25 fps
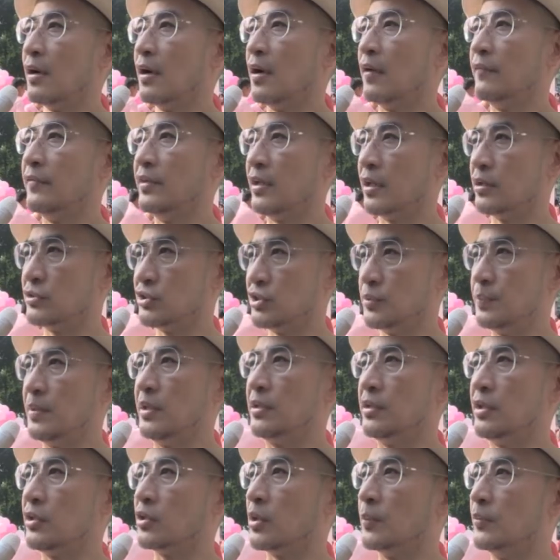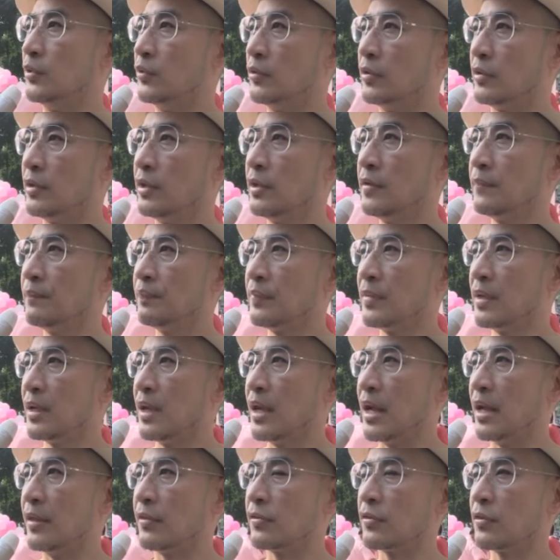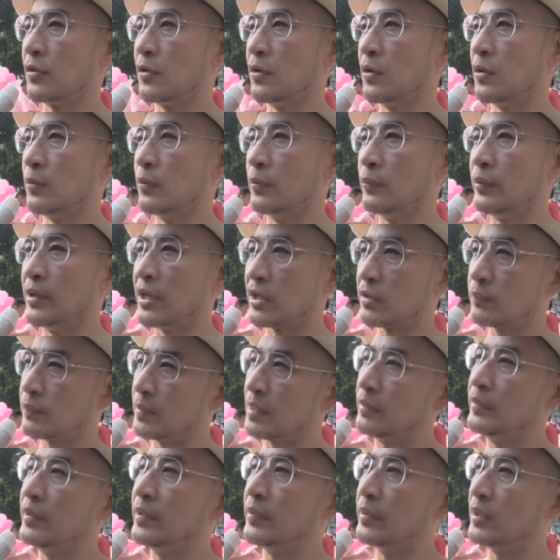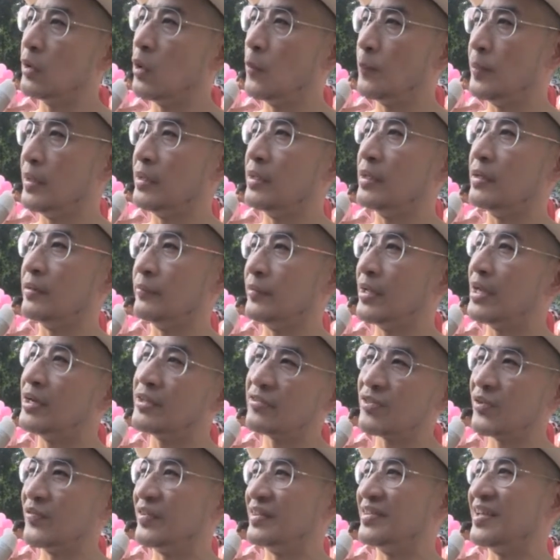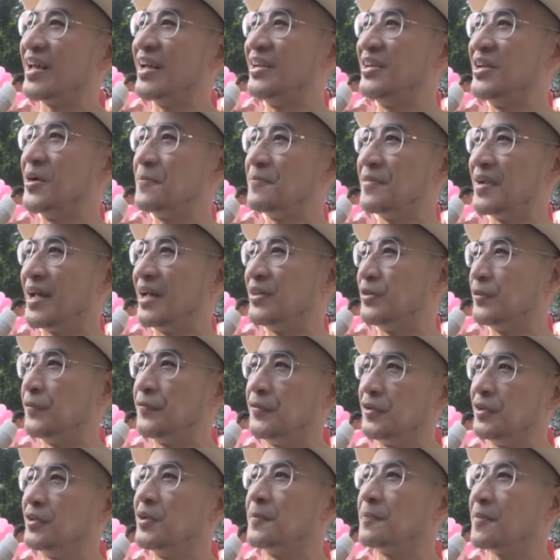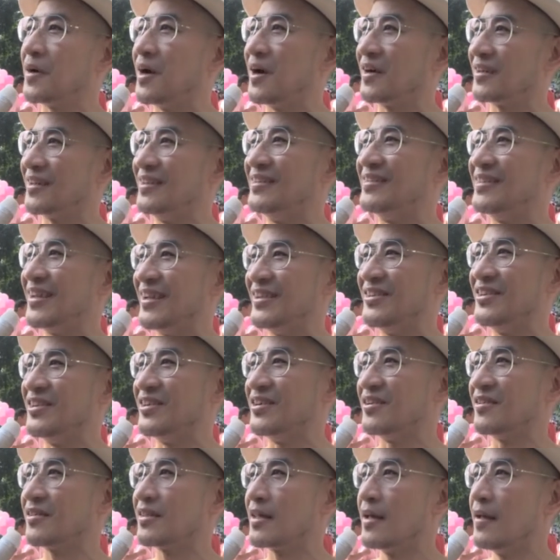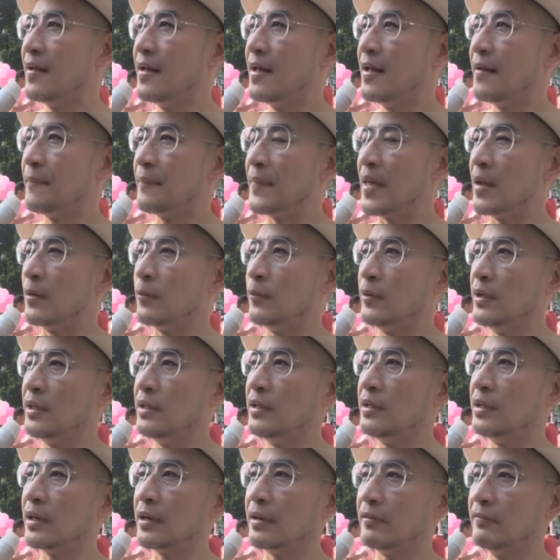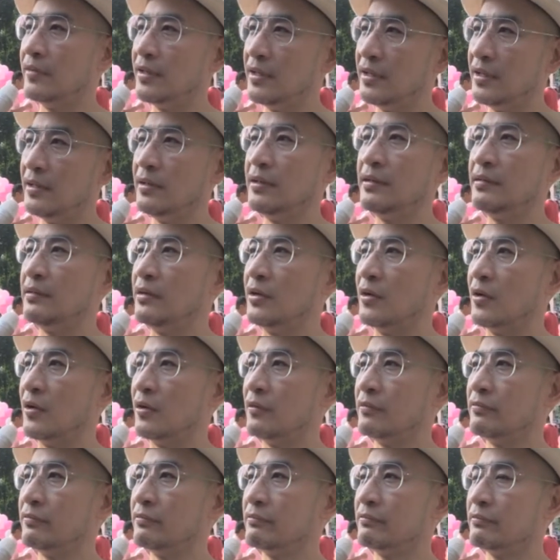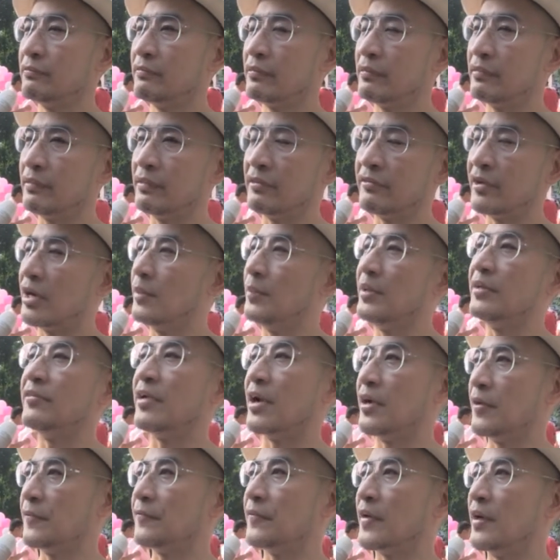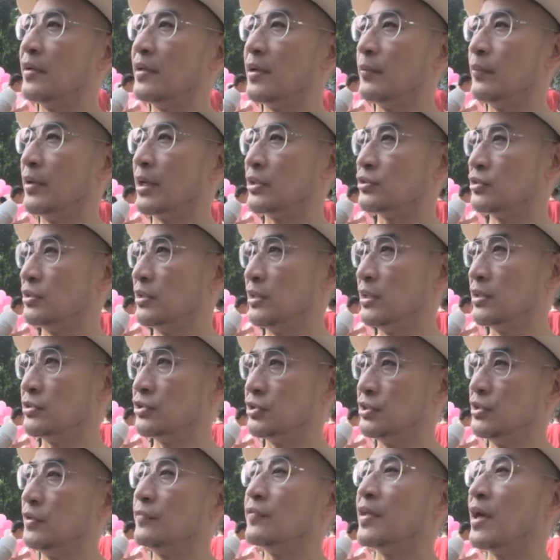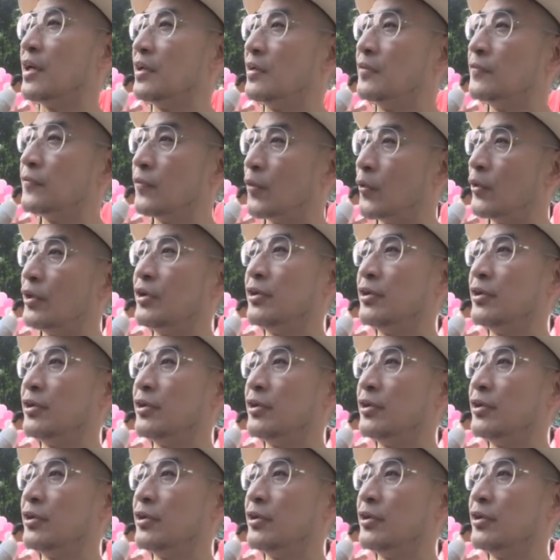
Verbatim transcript: of the LGBT community. And so we, exp- we were hoping, uh, we had a sort of 10 year plan to fill the park in 10 years. And we are really, you know, incredibly gratified that we actually achieved that in four